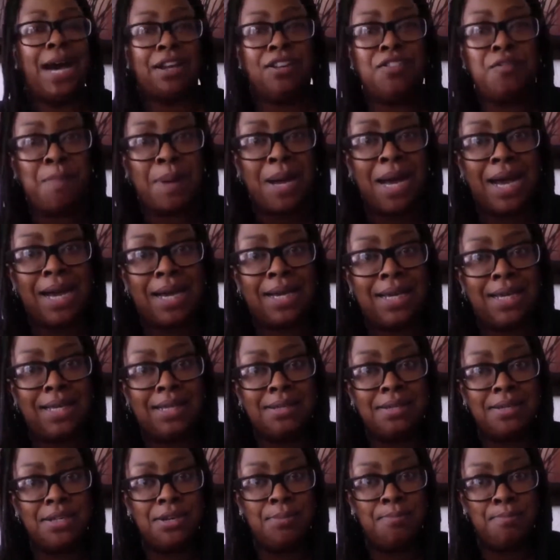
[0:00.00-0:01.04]

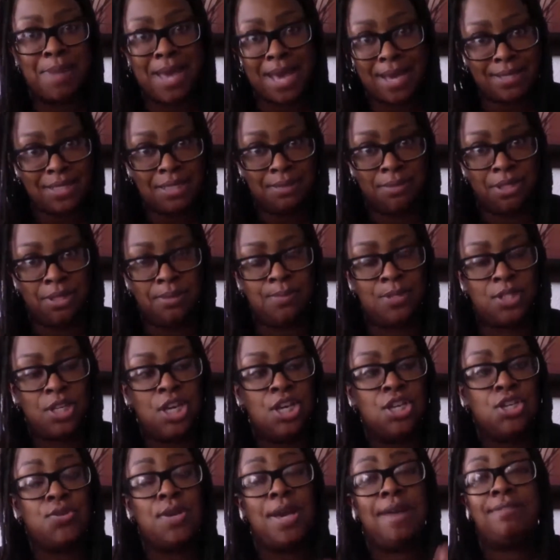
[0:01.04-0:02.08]
out-of-pocket
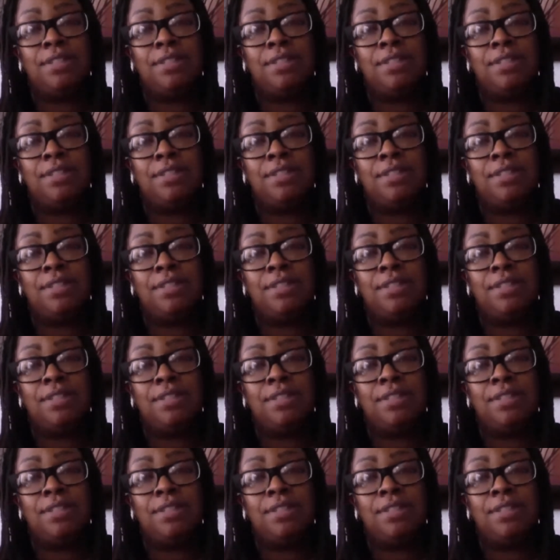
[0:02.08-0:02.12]
maximums.